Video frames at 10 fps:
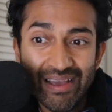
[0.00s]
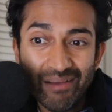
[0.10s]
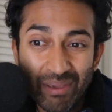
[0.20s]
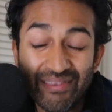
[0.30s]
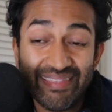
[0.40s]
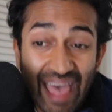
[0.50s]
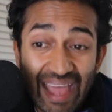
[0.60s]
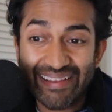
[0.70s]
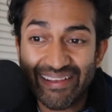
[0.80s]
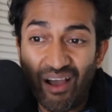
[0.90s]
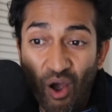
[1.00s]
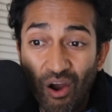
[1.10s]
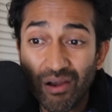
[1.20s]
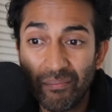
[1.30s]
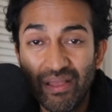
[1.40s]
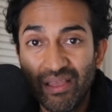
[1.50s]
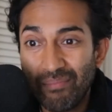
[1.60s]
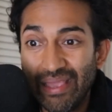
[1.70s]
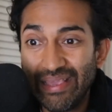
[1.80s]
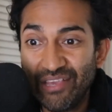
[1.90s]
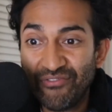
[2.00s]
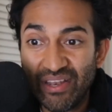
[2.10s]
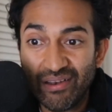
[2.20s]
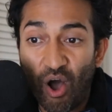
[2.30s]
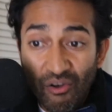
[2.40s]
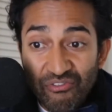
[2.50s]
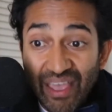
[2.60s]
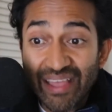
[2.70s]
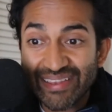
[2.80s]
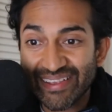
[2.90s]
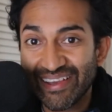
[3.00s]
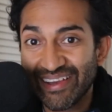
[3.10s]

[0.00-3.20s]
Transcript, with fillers: because that harm may even offset, uh,